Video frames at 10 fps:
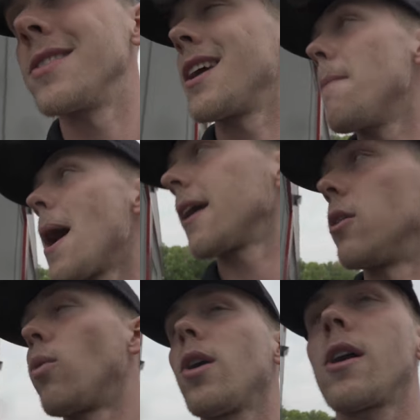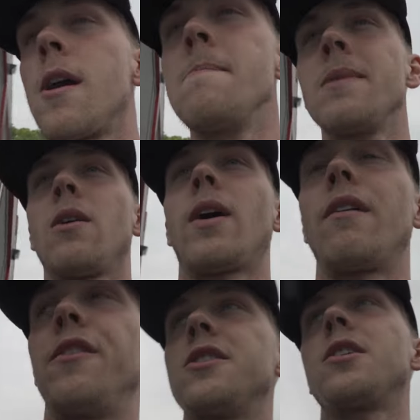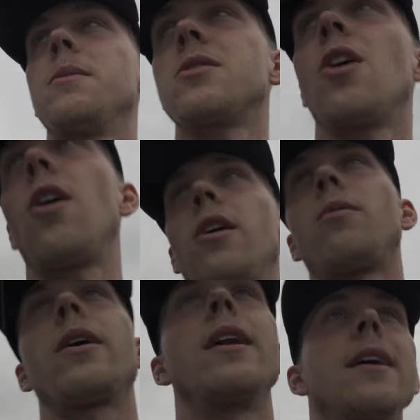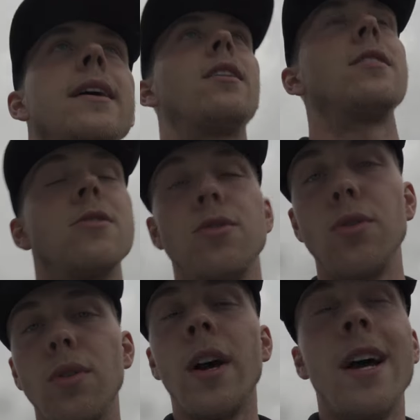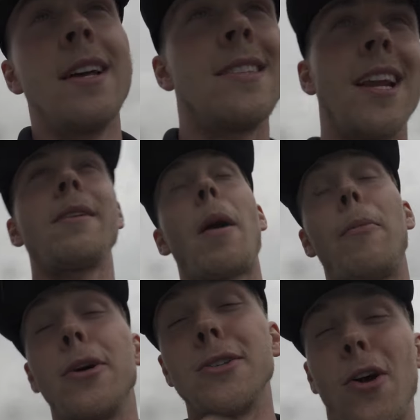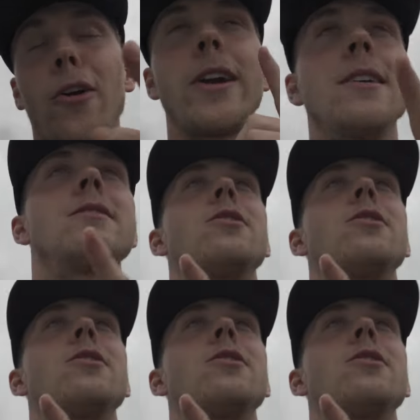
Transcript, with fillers: Let's get back and work. We gotta finish up this car and we're gonna get on to tinting my boy's R8.